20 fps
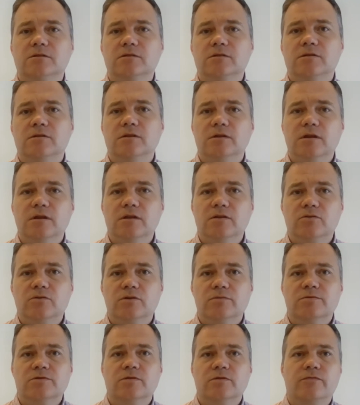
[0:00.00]
in
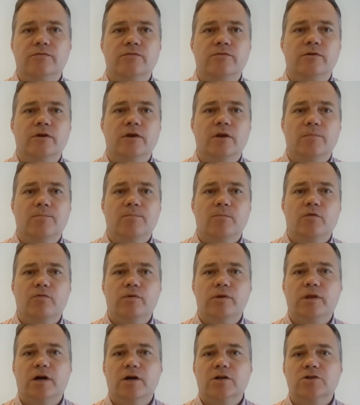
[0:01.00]
terms of
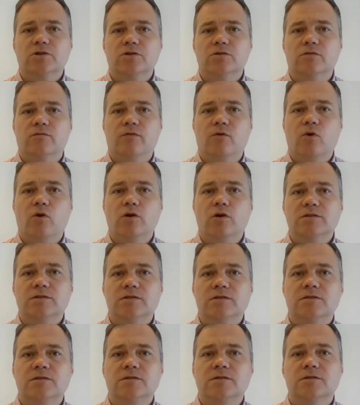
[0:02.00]
reduction of
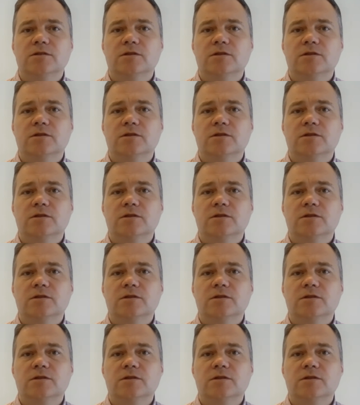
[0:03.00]
cost.